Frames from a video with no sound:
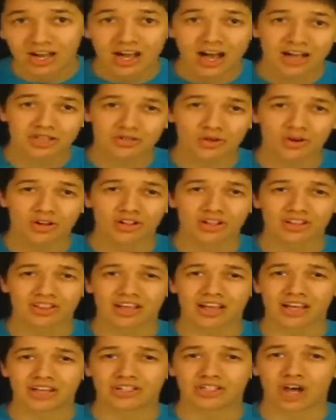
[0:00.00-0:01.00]
I sort of look
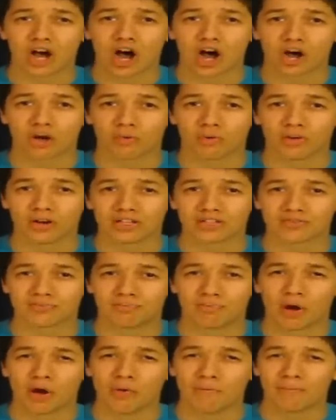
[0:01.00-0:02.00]
like a dog when it's
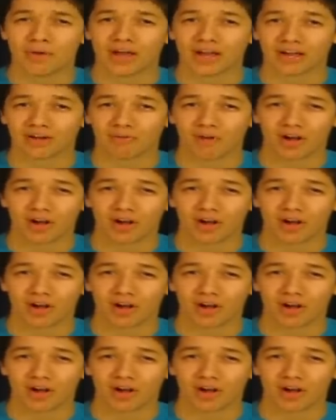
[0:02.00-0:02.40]
pooping